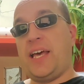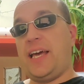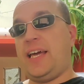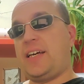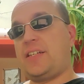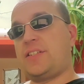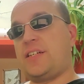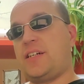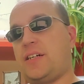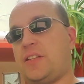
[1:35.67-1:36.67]
and
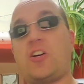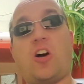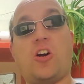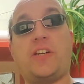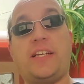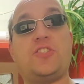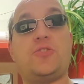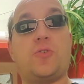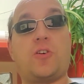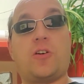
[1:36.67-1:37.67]
the car needs
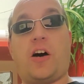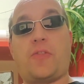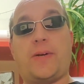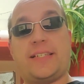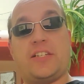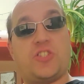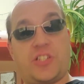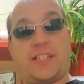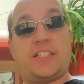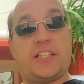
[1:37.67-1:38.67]
your authorization
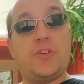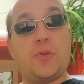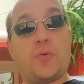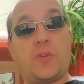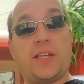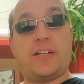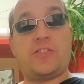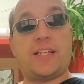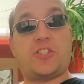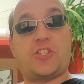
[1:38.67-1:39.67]
to continue through the
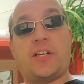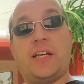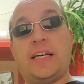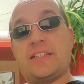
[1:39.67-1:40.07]
intersection.